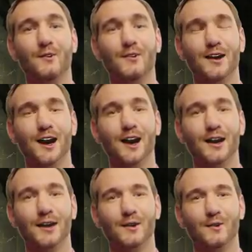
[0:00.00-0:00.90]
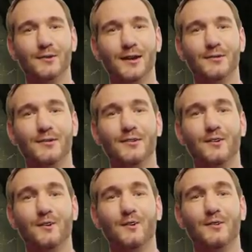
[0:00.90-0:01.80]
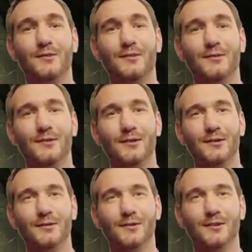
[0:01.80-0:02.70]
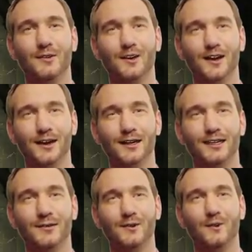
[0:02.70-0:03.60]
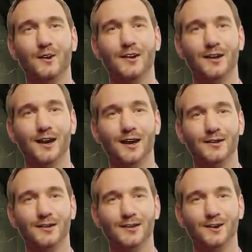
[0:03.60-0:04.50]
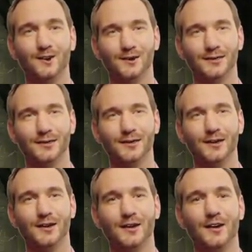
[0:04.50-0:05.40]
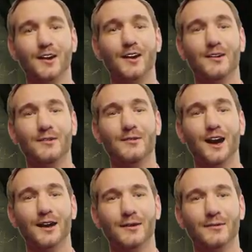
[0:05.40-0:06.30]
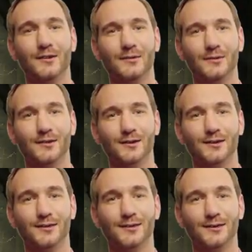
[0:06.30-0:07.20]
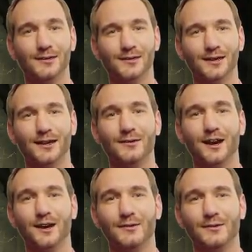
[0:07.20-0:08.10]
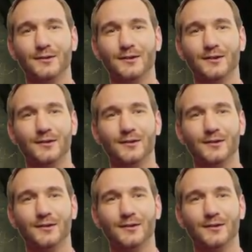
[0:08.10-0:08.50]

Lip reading: There I will meet with the people of Israel, and it shall be sanctified by my glory. I will consecrate the tent of meeting and the altar.